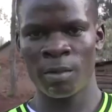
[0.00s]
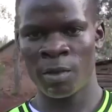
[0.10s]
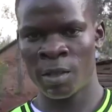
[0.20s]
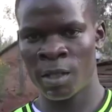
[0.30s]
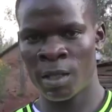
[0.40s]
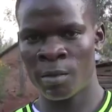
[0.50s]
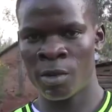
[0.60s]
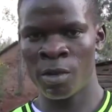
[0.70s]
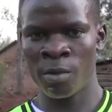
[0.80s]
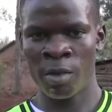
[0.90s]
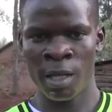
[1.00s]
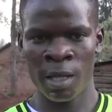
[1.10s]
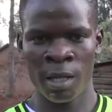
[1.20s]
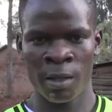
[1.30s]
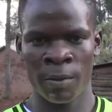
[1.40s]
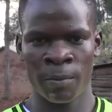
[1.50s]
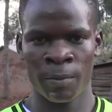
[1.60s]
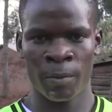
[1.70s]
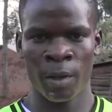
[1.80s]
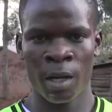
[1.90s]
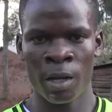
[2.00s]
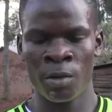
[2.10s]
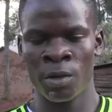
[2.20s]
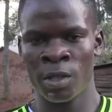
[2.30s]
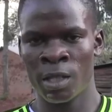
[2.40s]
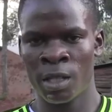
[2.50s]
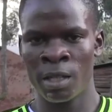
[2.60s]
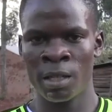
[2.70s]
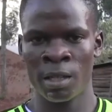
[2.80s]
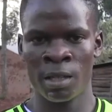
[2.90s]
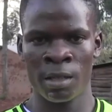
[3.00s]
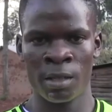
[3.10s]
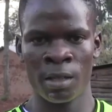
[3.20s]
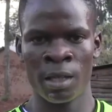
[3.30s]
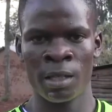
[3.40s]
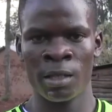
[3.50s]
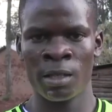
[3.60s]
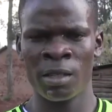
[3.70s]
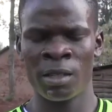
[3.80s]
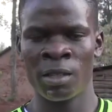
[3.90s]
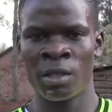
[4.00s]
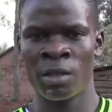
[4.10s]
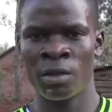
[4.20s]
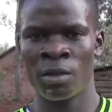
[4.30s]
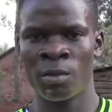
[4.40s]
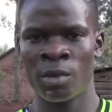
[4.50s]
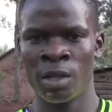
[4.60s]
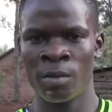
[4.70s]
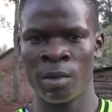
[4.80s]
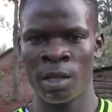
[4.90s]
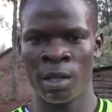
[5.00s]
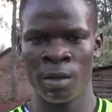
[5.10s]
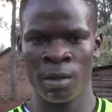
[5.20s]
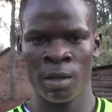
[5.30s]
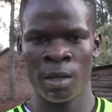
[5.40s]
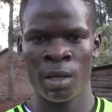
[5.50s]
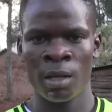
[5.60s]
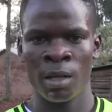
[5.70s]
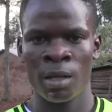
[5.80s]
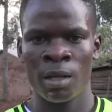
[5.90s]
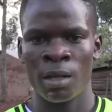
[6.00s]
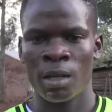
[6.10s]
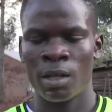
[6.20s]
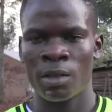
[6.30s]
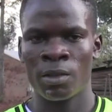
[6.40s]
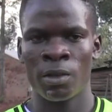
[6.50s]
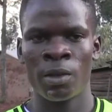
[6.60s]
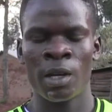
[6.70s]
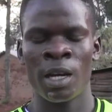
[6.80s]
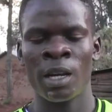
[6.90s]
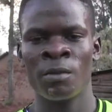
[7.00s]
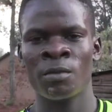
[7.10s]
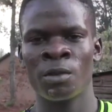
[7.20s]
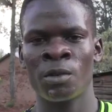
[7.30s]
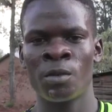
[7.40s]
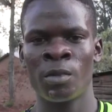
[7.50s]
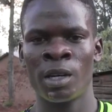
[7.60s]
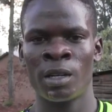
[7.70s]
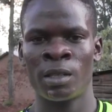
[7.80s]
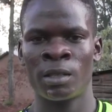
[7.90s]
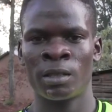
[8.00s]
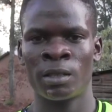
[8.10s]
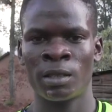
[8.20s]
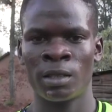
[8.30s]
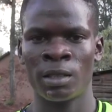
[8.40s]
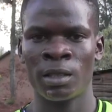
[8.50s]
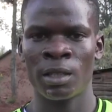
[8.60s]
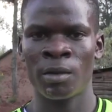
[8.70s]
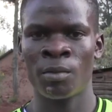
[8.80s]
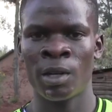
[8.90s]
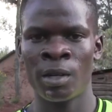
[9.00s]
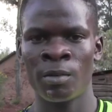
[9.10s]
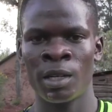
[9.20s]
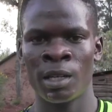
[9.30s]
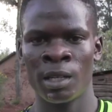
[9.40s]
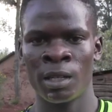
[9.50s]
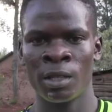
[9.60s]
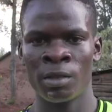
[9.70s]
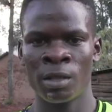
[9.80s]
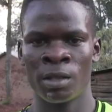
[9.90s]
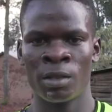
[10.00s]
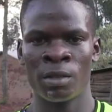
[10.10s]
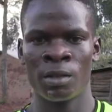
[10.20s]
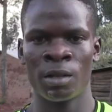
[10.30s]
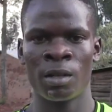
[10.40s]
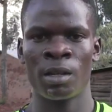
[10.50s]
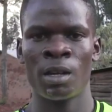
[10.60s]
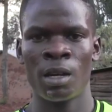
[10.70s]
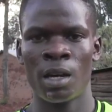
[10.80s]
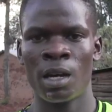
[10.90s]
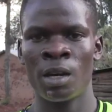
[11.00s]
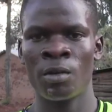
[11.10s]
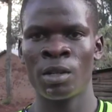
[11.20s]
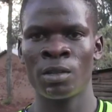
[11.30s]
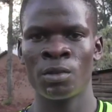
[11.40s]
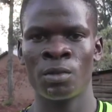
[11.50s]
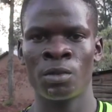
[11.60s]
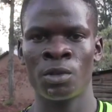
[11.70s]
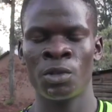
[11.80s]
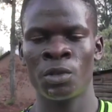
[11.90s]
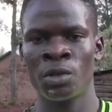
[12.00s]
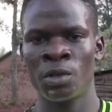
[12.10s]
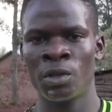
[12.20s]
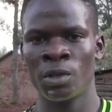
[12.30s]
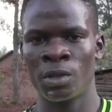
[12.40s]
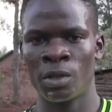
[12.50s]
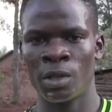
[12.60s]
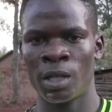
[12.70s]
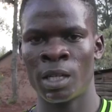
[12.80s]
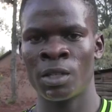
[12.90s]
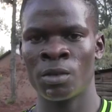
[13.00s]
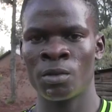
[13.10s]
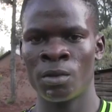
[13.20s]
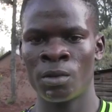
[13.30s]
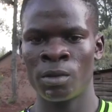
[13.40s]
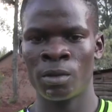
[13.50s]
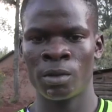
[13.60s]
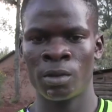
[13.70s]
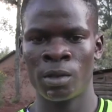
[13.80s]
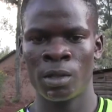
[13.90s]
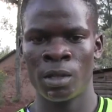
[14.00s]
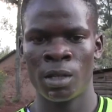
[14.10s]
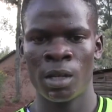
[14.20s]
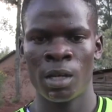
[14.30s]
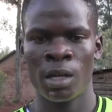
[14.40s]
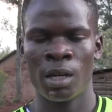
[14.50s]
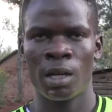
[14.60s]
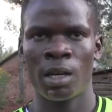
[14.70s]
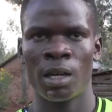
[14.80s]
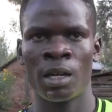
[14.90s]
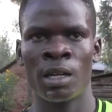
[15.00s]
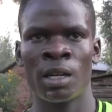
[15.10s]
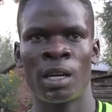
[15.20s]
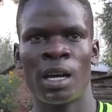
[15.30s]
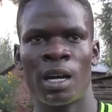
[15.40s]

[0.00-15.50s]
name is Zablon Mbakaya. I was studying at St. Kizito Primary, so I have through my primary education. I want to join high school, and